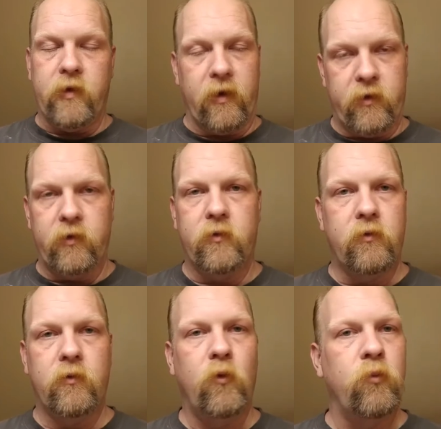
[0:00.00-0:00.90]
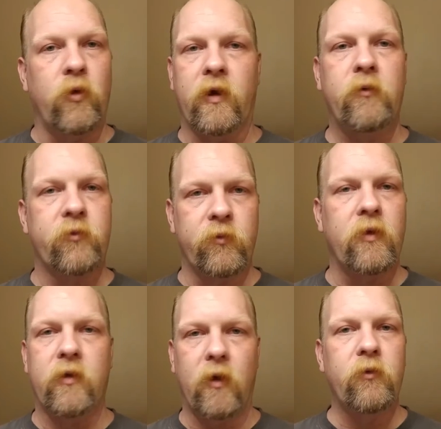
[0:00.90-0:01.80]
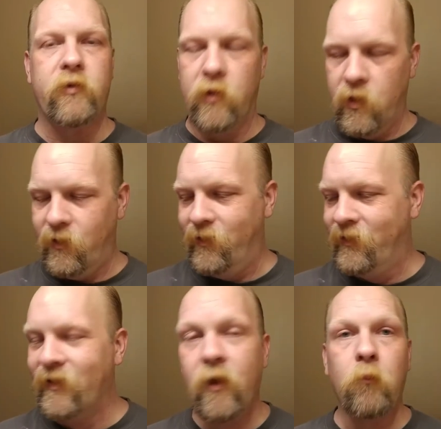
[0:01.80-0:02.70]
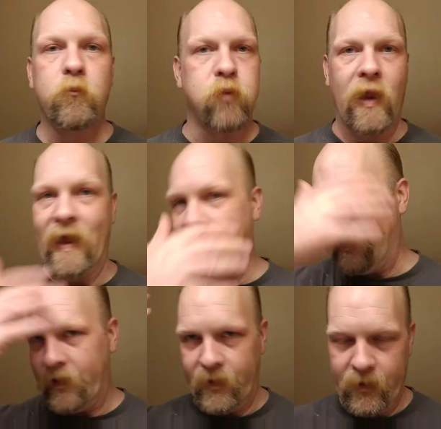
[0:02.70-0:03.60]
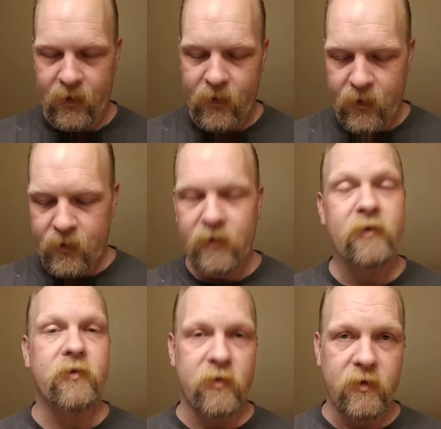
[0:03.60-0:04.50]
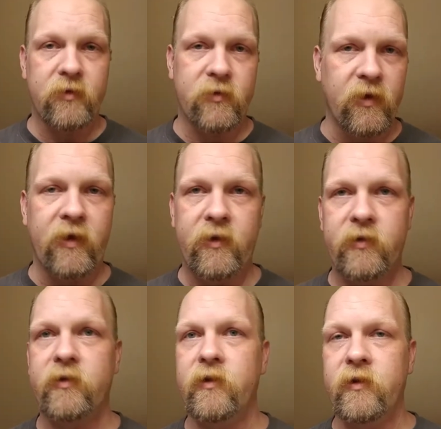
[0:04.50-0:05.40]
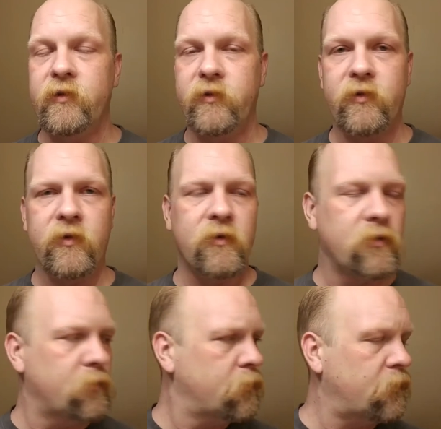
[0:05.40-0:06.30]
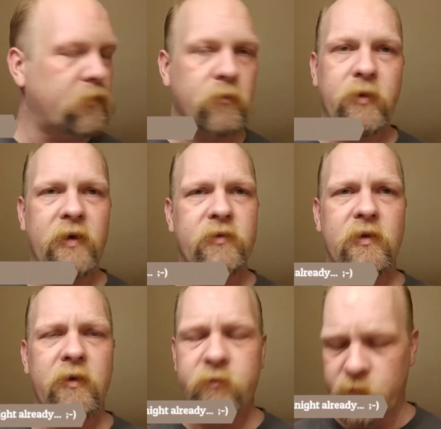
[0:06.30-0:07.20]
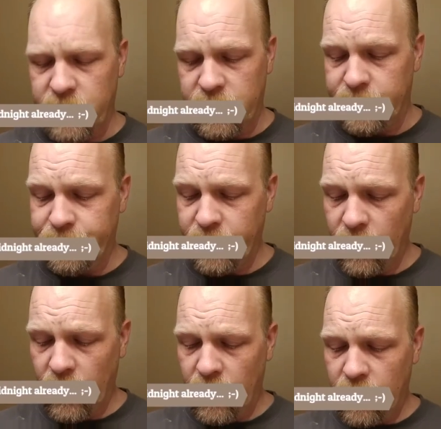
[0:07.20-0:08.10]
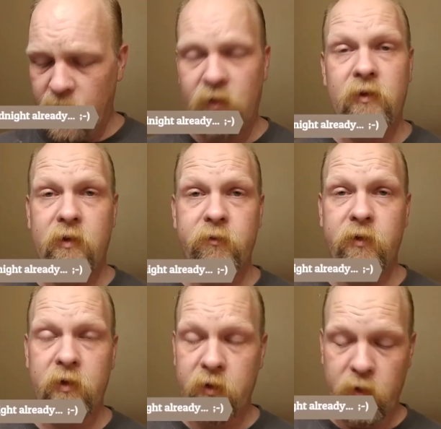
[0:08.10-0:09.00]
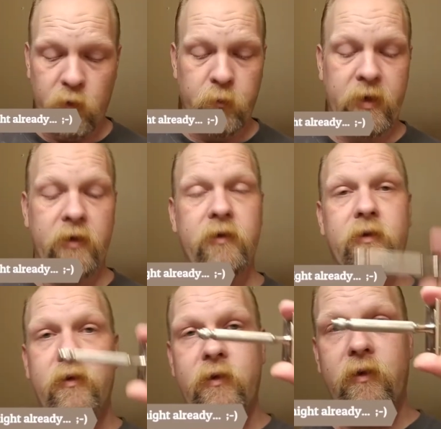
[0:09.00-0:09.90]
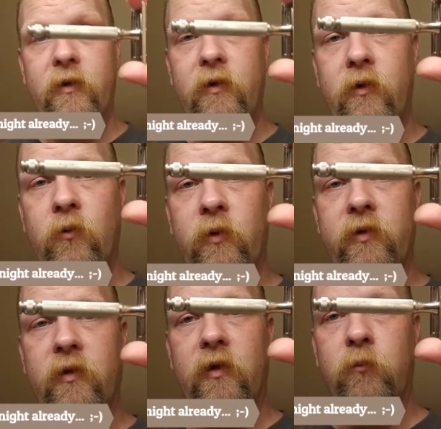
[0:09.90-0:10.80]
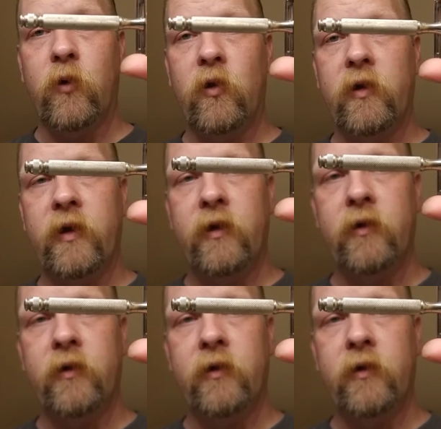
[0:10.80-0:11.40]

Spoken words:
Tech. Oh boy, I was blank. It's late. It's I think past 11 right now. I definitely need to go to bed. With the ball